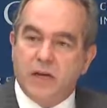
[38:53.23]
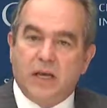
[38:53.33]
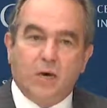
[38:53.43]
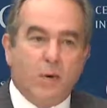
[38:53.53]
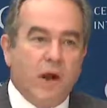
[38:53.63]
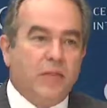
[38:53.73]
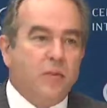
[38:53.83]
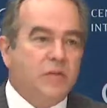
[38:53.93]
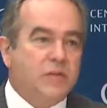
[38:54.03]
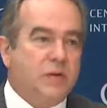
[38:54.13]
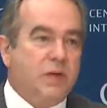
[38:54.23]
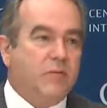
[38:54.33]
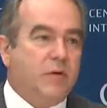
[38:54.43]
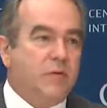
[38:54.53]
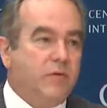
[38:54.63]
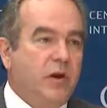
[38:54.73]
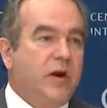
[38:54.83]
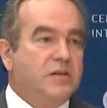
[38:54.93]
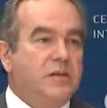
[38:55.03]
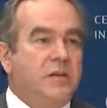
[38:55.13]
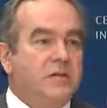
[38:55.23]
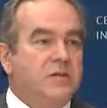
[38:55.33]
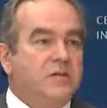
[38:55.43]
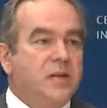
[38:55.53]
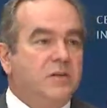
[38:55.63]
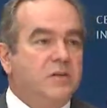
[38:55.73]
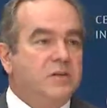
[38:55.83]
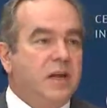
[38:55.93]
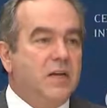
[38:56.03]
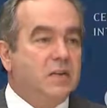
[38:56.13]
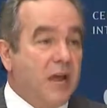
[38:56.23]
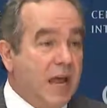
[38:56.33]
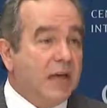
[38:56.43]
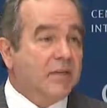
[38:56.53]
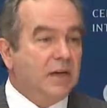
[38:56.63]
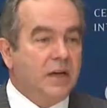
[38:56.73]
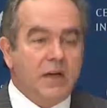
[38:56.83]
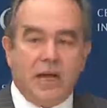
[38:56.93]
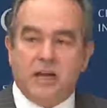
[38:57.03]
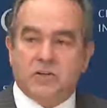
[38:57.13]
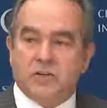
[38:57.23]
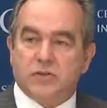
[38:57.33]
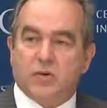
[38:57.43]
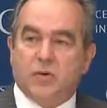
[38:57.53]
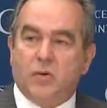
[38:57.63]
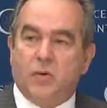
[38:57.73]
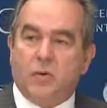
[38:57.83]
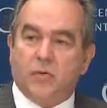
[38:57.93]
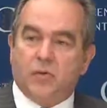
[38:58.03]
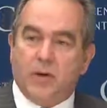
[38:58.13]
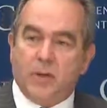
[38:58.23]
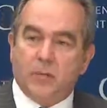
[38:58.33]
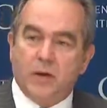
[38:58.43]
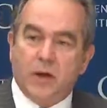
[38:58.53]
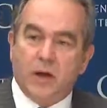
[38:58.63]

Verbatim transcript: in a way that we've seen from various leaders in Southeast Asia and Asia as a whole, from